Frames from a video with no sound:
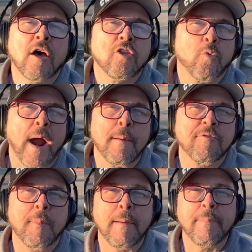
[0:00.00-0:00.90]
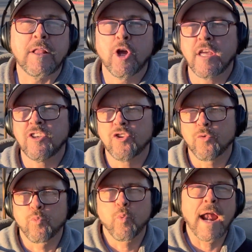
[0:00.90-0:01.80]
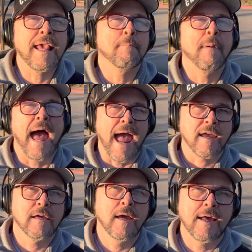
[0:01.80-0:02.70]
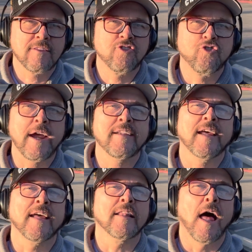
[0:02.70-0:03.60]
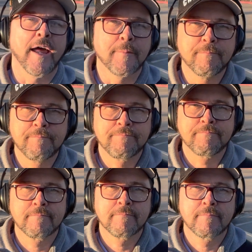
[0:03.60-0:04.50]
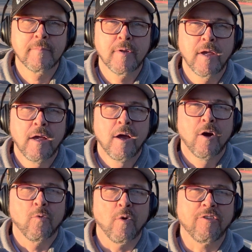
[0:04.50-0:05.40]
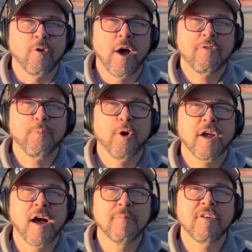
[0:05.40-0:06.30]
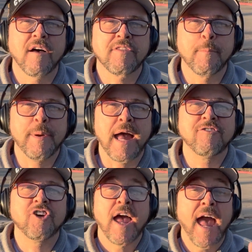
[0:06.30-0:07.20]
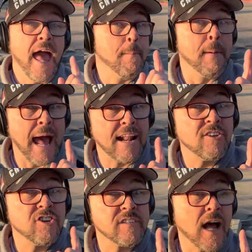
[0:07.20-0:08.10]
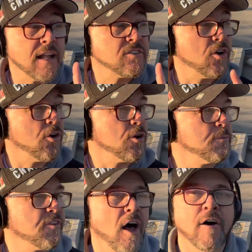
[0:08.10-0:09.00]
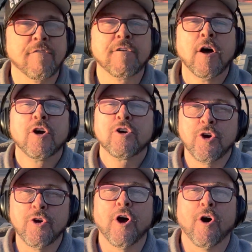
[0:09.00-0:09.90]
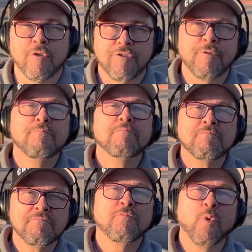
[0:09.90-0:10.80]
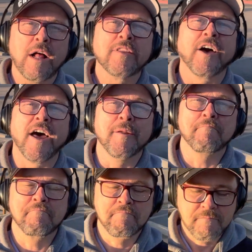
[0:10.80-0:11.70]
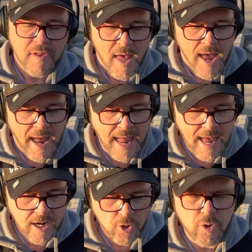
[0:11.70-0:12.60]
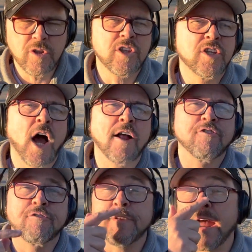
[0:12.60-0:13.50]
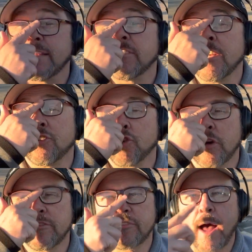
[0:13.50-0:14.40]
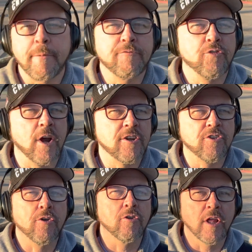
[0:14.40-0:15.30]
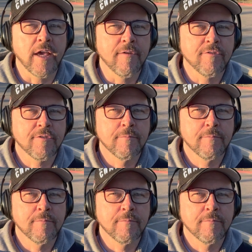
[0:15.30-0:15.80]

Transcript: The Rams might be looking to running back at the trade deadline. Russell Westbrook comes off the bench and manages not to hurt himself. Kudos. Well done. And who do the Dodgers fancy at shortstop if Trea Turner leaves?